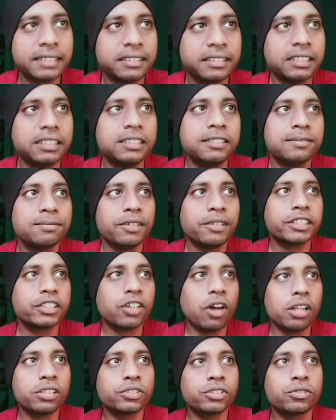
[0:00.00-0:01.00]
taxi
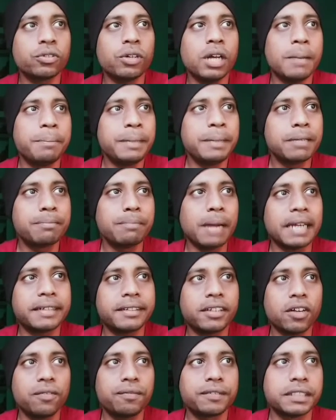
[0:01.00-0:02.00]
was also a big
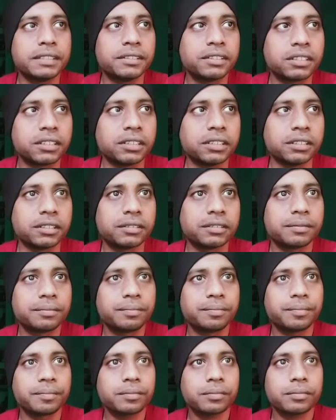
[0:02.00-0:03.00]
matter of concern.